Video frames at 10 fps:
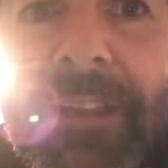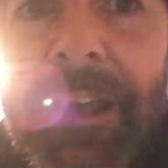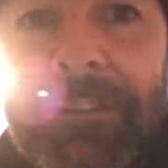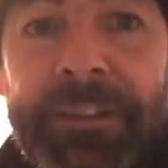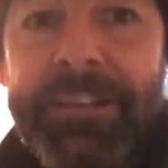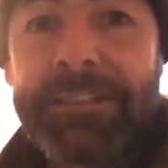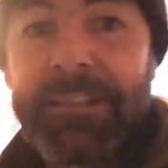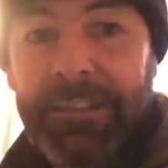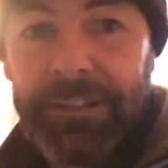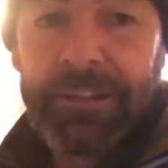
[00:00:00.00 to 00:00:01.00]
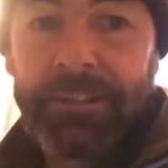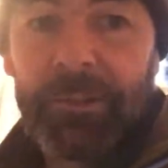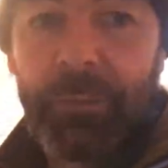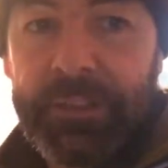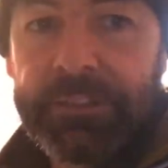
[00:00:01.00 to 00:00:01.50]
And if that is an idiot, I don't
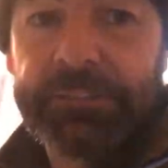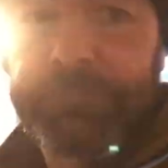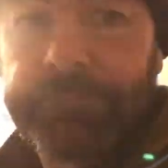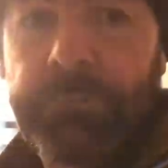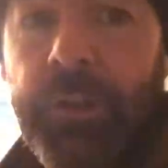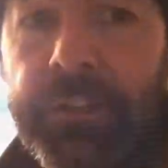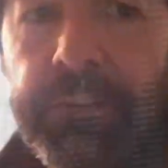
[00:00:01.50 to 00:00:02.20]
know what is. Right,